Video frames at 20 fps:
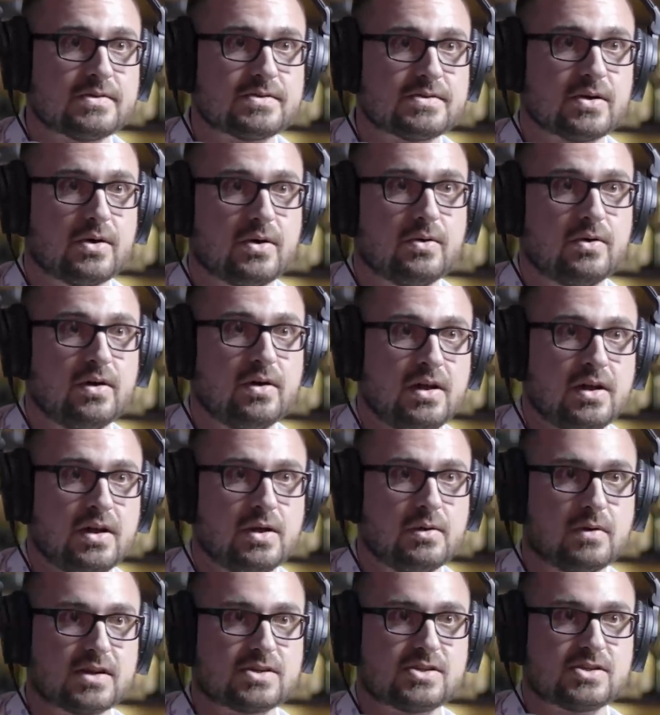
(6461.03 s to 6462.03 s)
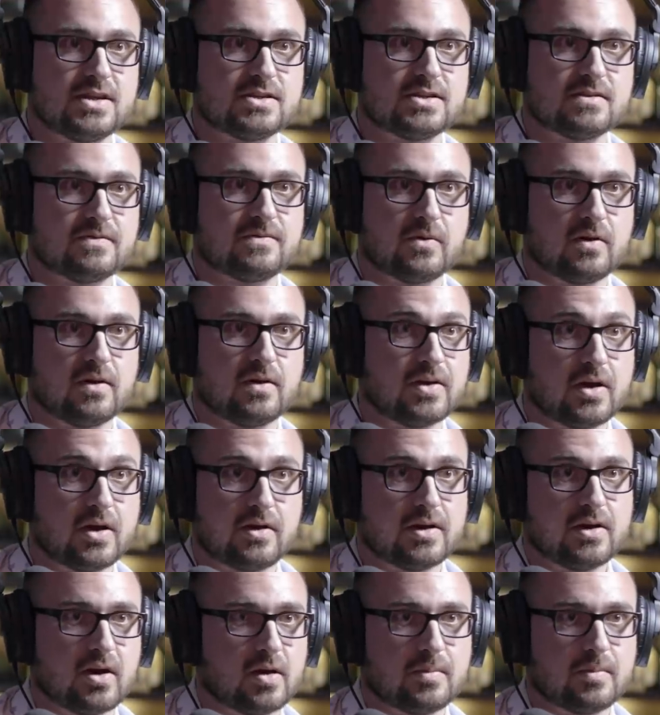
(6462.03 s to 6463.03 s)
So you would exchange it for, if you
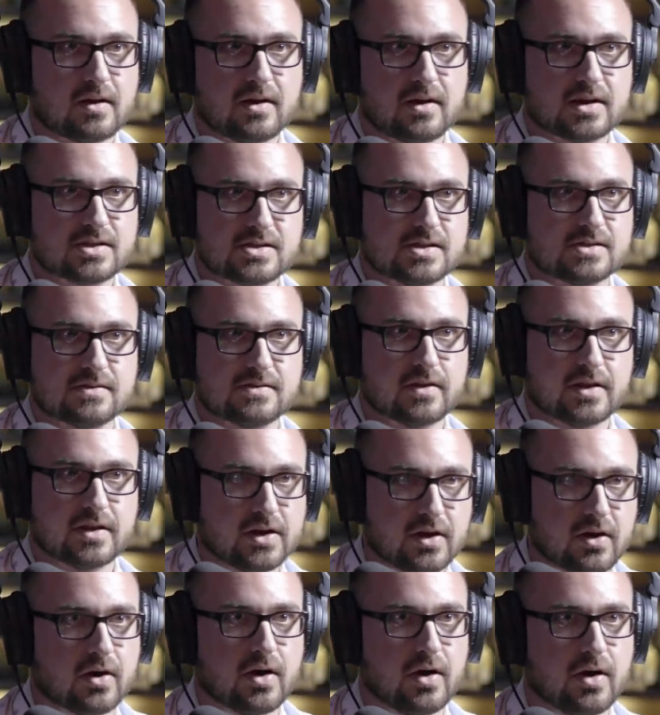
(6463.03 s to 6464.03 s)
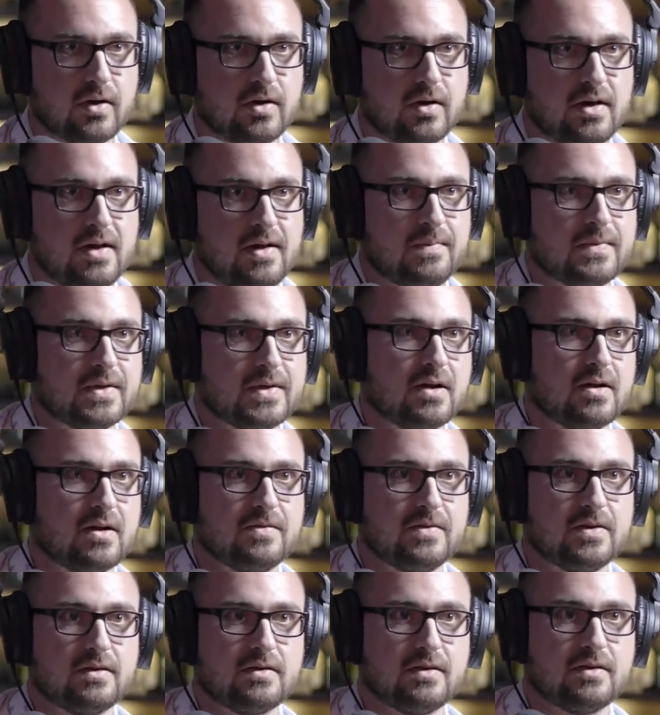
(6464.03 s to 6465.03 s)
go to Europe, you're going to exchange it for the euro. You know,
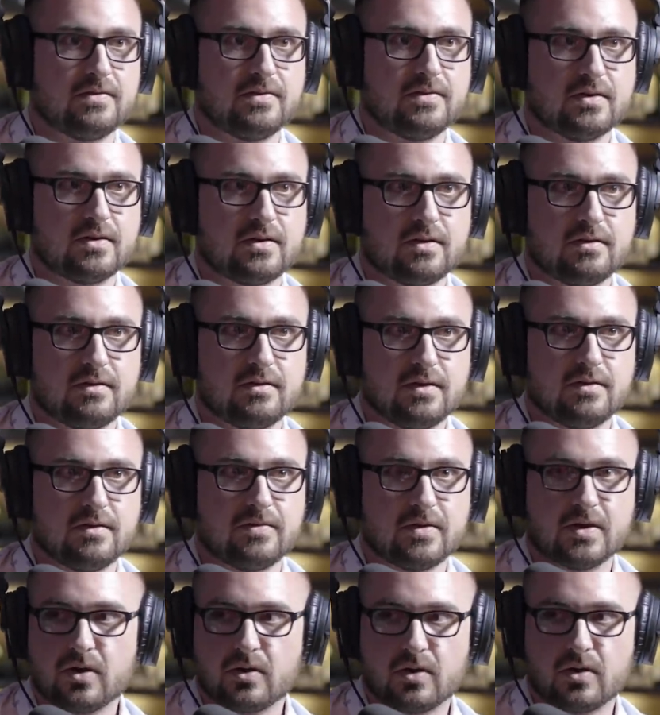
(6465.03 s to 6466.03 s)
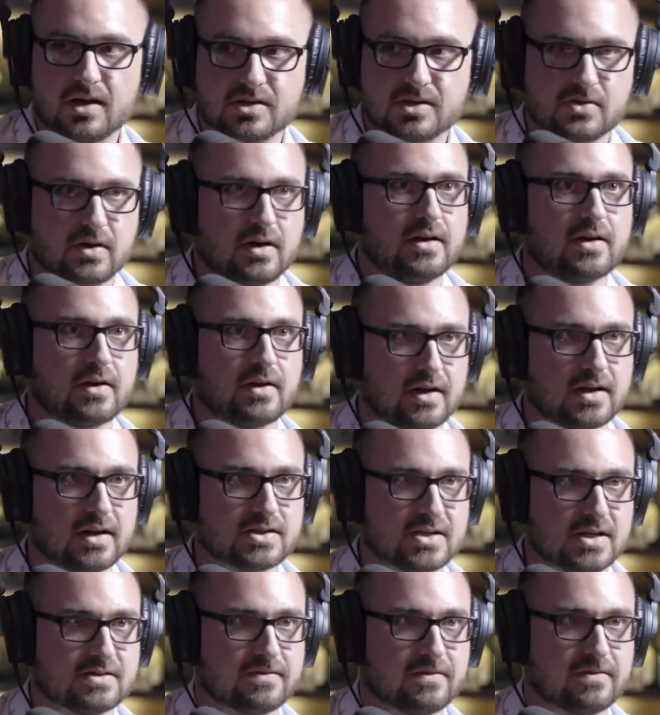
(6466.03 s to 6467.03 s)
if you, if you, if you go to Australia, you're going to
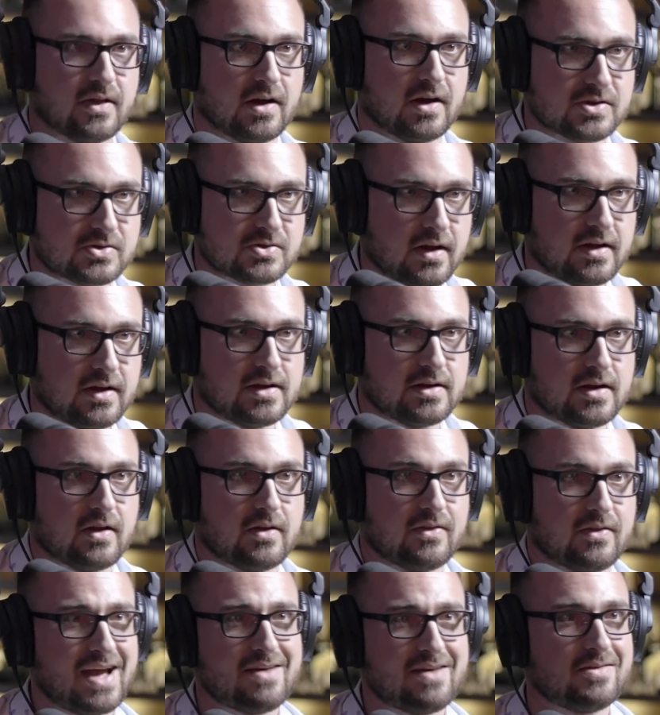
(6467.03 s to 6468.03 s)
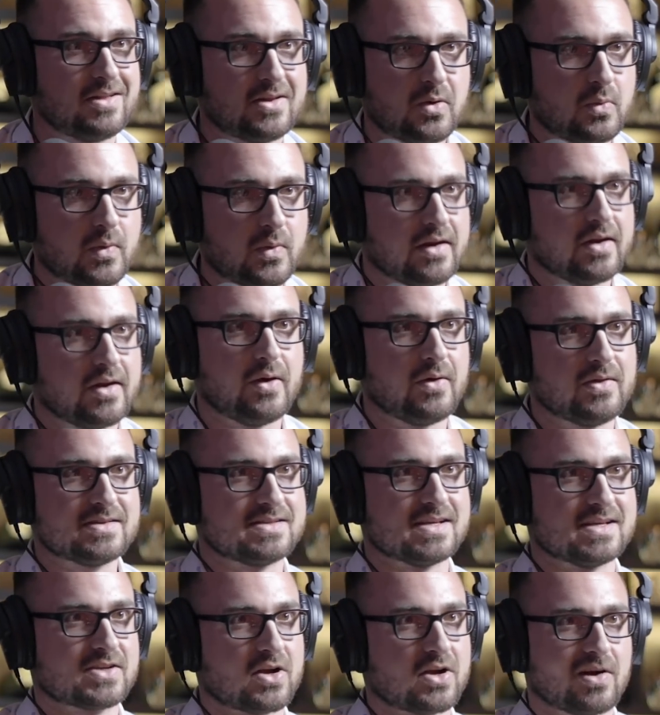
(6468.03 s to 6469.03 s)
exchange it for the Australian dollar. They have a little window that
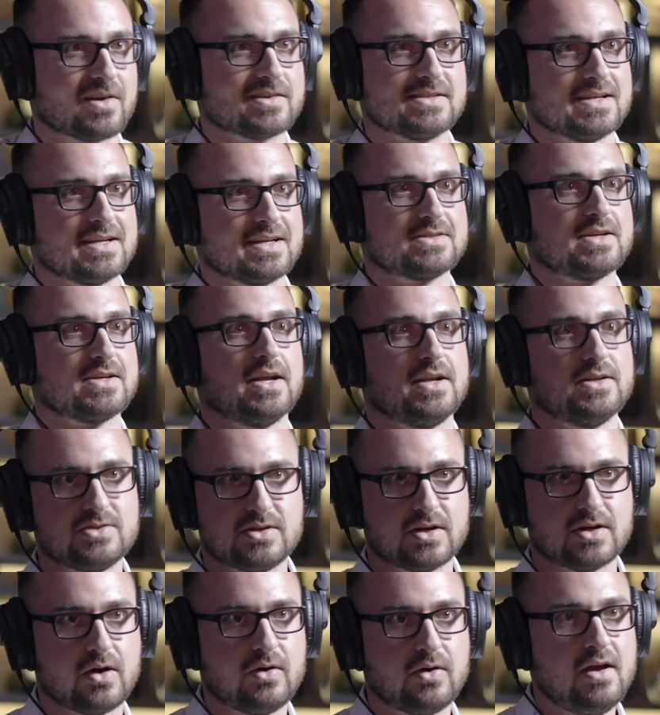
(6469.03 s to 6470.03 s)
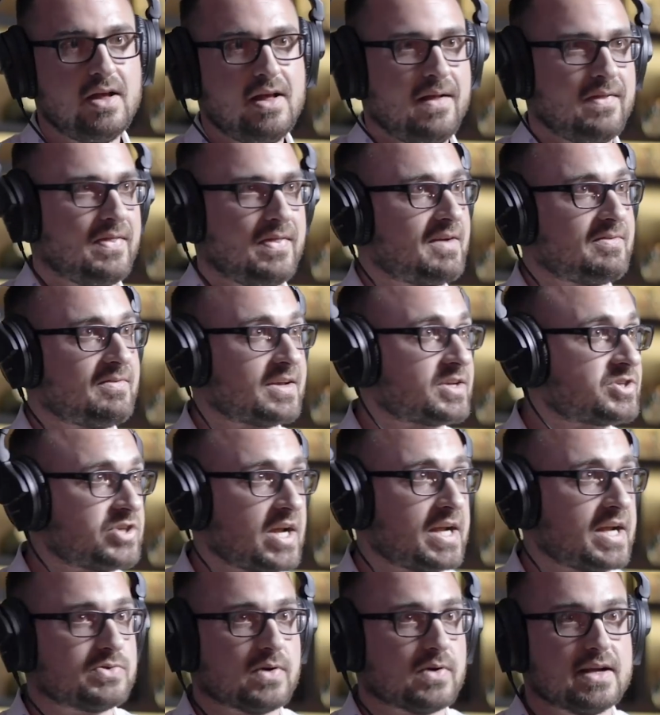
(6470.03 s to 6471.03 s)
says currency exchange. You go and they have the
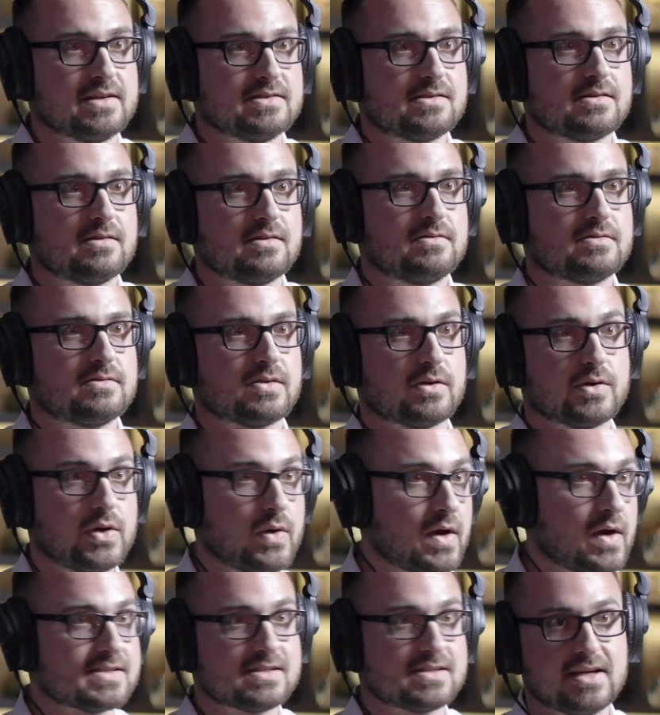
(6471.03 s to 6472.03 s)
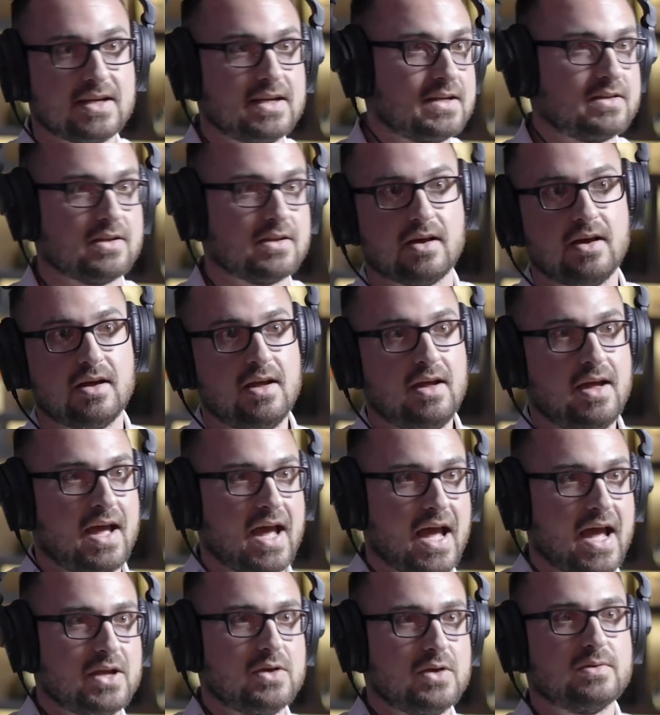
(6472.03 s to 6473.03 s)
exchange rates. So U S D to
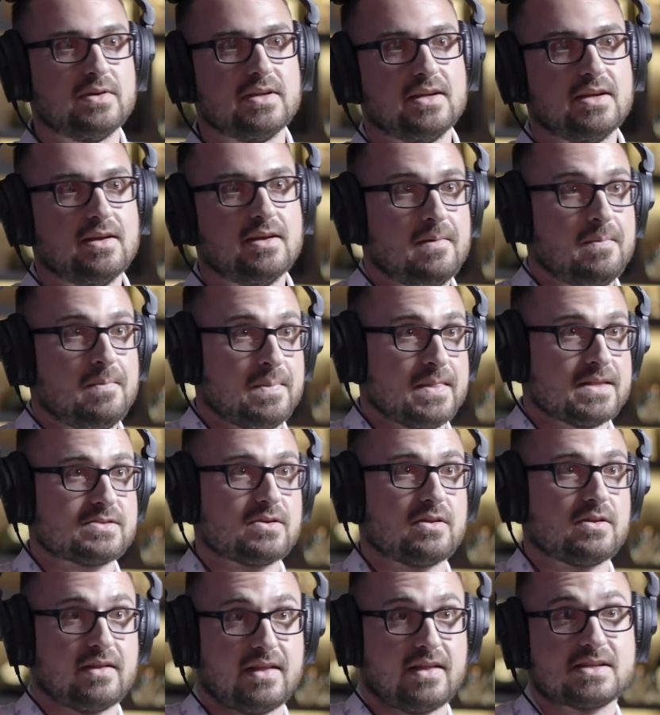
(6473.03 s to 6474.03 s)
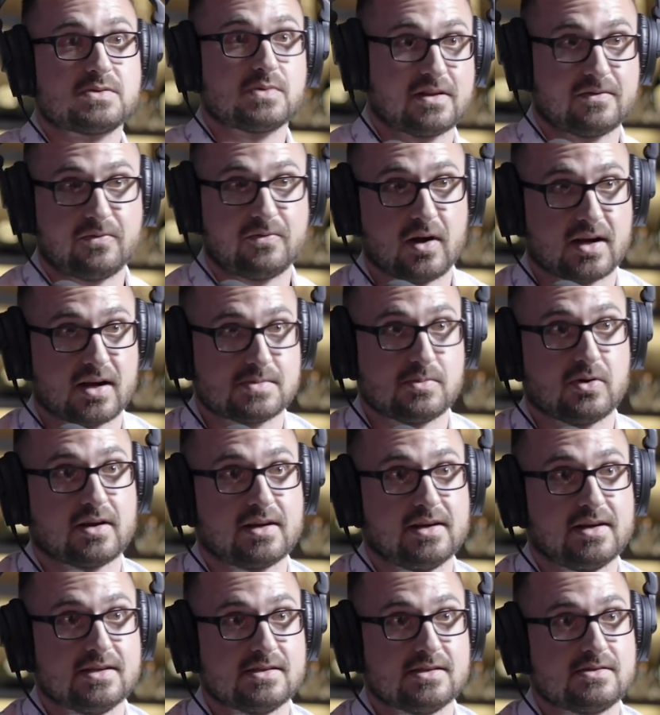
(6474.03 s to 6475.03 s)
mm-hmm. A U D. Yeah. So that, that's what the Forex
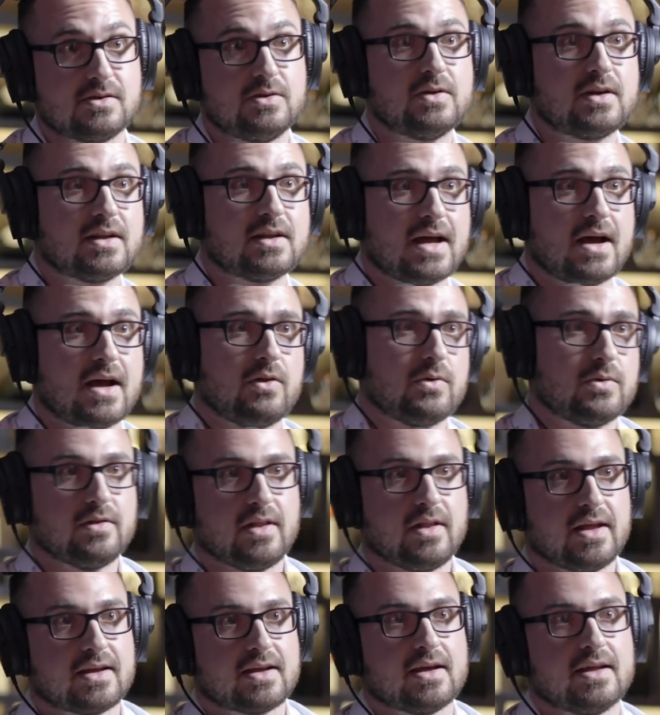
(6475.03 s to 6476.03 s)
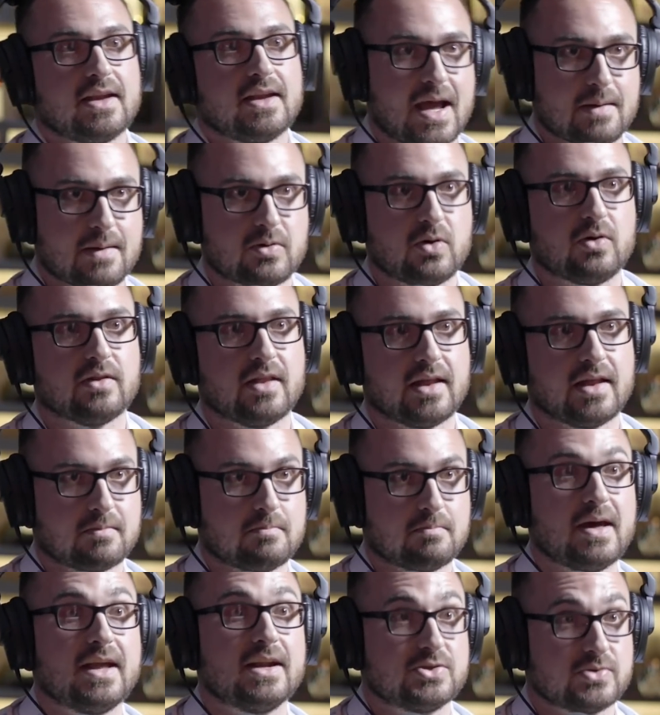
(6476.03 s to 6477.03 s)
market is. So you can download like an app called like
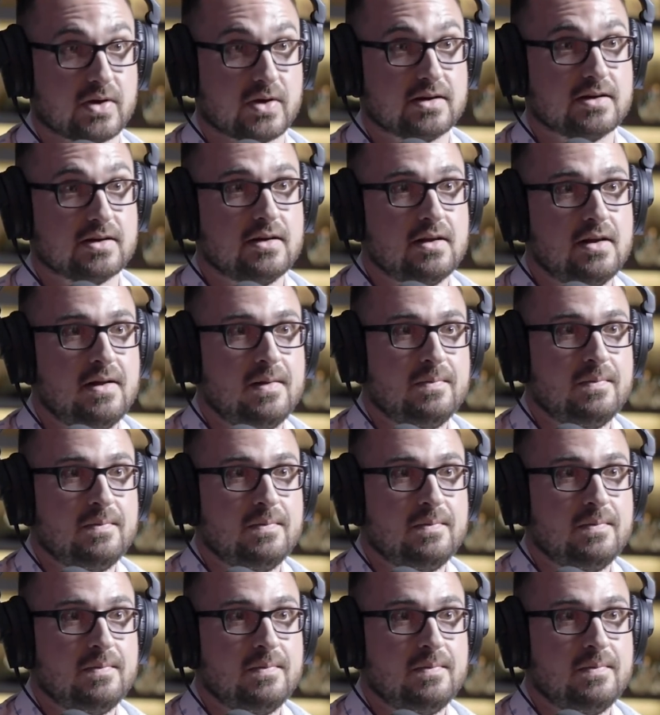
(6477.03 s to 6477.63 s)
MetaTrader.